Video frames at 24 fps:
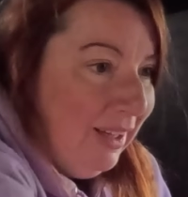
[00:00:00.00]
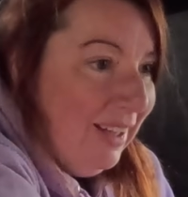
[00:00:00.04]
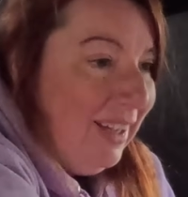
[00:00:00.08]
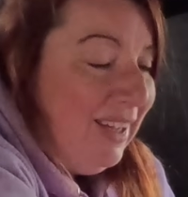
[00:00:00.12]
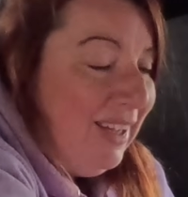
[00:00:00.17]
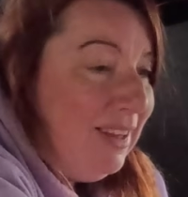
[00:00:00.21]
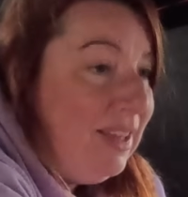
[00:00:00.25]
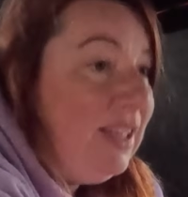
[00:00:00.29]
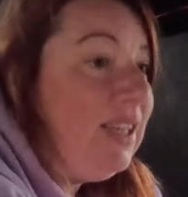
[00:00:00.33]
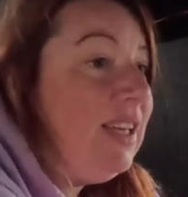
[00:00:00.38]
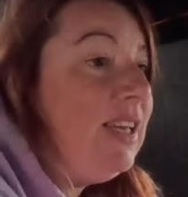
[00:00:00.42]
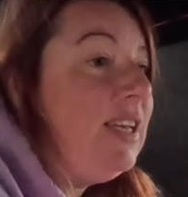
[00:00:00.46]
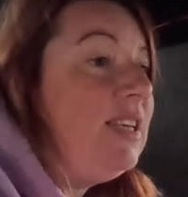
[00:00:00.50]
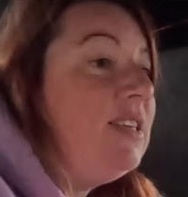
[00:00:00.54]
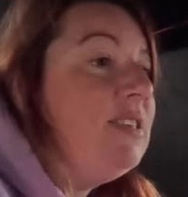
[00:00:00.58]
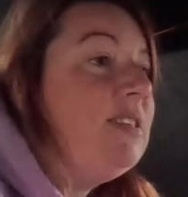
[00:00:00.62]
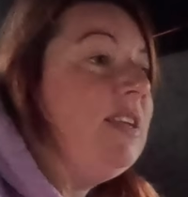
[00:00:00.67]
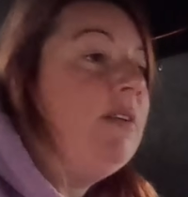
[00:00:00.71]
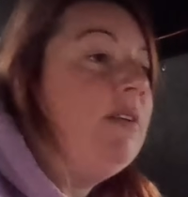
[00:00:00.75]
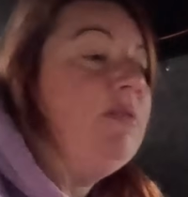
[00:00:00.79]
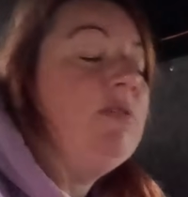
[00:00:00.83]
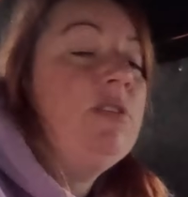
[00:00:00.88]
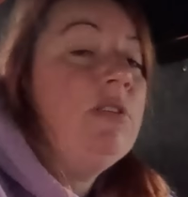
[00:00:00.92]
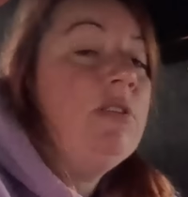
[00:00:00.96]
I think it is
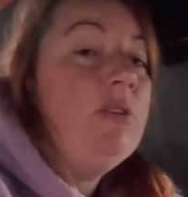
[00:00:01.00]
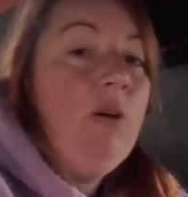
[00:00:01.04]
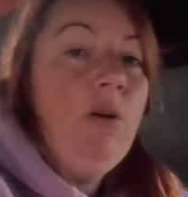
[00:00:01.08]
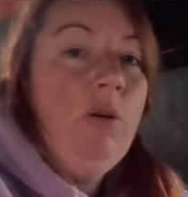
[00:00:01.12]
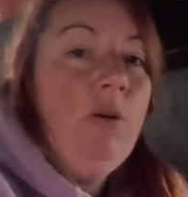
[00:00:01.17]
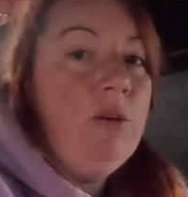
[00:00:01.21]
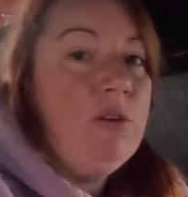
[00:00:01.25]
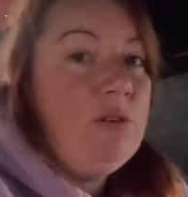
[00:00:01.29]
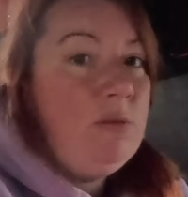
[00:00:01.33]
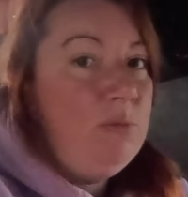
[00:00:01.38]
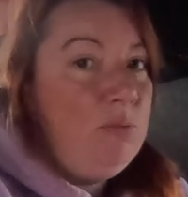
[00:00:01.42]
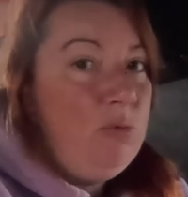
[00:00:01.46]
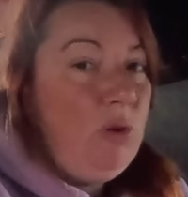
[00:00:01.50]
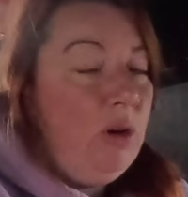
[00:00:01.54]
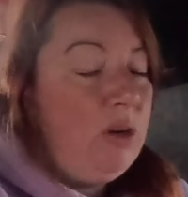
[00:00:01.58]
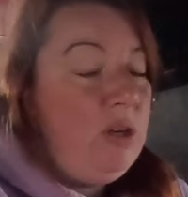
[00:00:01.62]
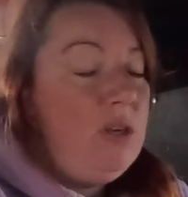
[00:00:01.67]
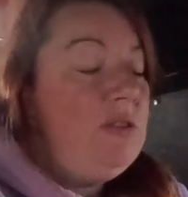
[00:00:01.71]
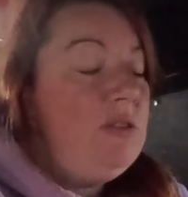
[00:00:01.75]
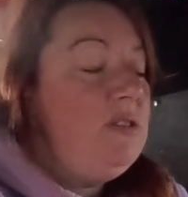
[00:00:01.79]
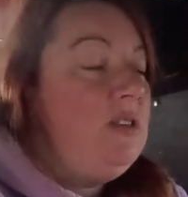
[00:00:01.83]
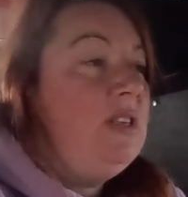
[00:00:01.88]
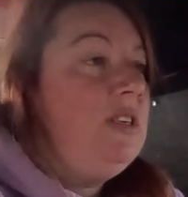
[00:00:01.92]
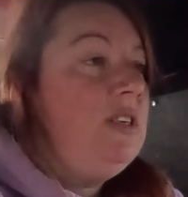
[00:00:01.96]
down to the cold because I'm not
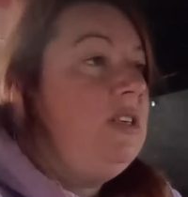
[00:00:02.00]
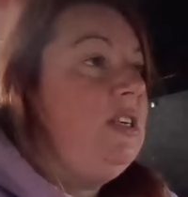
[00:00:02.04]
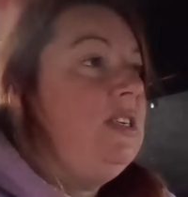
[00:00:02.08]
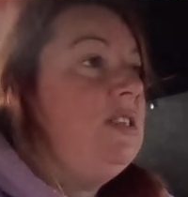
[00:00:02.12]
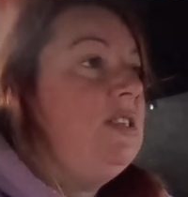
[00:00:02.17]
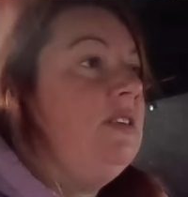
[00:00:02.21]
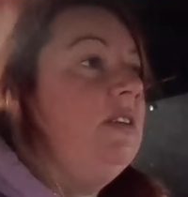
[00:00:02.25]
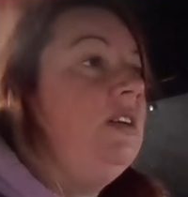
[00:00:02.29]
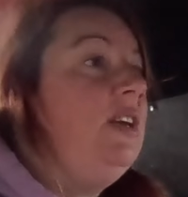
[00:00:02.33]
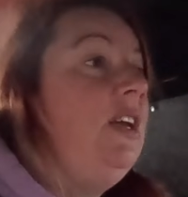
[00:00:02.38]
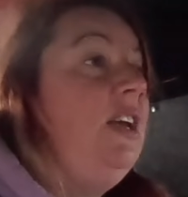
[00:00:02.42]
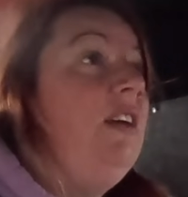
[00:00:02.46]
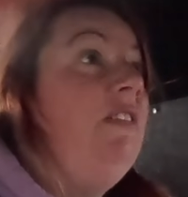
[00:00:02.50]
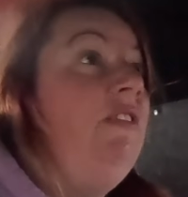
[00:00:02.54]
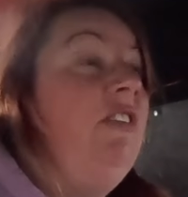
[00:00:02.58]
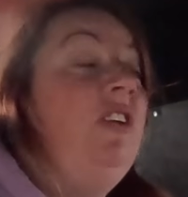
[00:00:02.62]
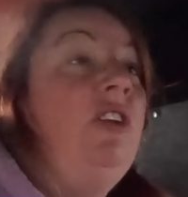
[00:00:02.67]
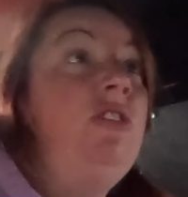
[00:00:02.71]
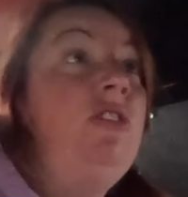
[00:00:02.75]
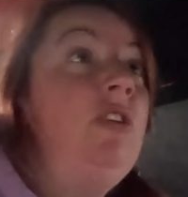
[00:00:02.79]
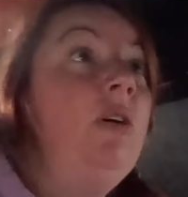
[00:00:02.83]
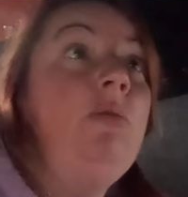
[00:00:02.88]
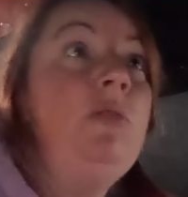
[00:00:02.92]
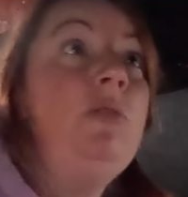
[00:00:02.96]
using the diesel here, and
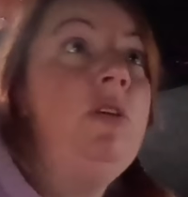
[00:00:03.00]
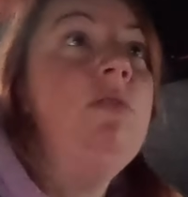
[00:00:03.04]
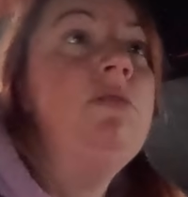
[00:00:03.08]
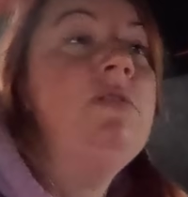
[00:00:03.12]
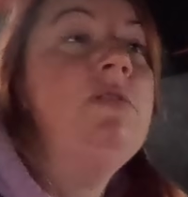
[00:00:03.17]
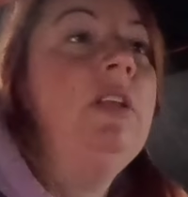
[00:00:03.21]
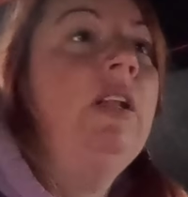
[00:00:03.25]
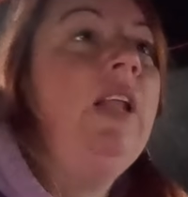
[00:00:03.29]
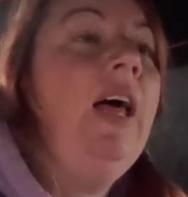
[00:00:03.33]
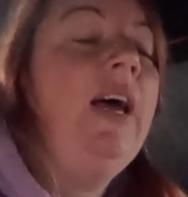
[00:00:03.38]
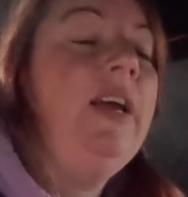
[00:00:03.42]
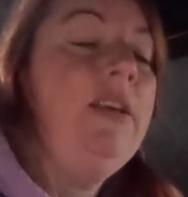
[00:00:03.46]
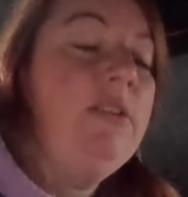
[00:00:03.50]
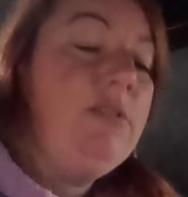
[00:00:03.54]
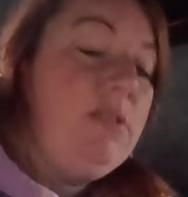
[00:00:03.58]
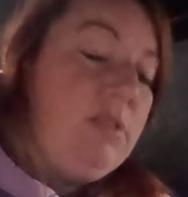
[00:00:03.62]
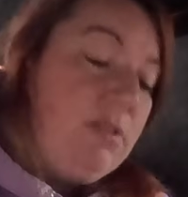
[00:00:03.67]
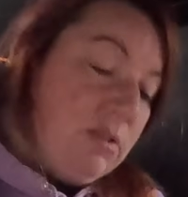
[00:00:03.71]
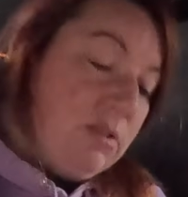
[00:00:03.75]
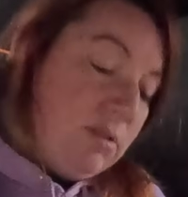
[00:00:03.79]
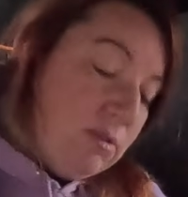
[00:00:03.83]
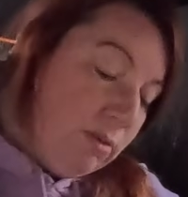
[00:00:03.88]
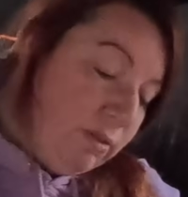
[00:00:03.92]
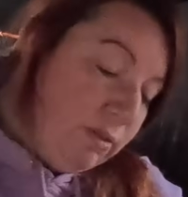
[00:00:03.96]
I don't use the lights and
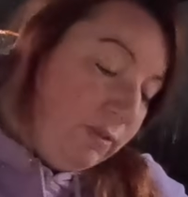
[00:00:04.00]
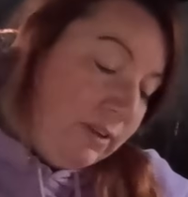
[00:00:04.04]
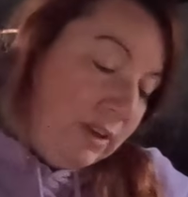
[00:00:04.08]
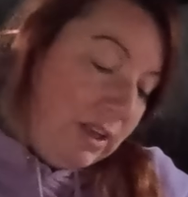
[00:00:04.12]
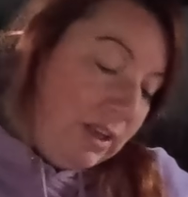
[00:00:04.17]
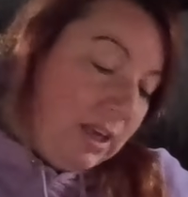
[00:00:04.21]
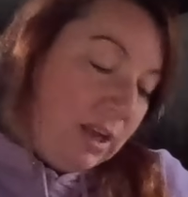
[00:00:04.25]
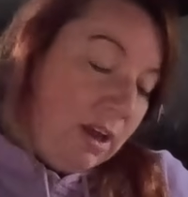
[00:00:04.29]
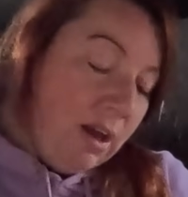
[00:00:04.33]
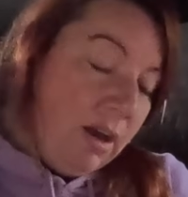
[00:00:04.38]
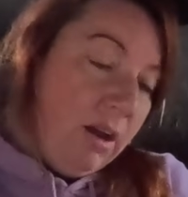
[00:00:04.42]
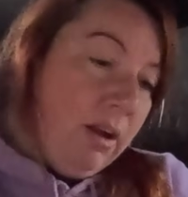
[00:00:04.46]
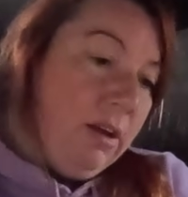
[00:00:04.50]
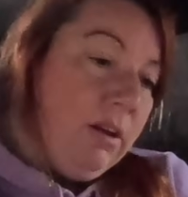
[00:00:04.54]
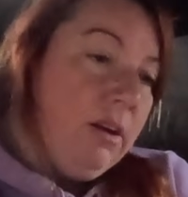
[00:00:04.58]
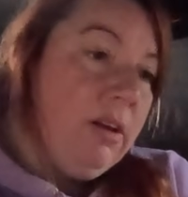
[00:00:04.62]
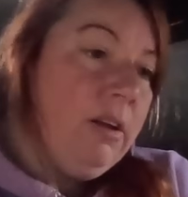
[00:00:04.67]
stuff in here.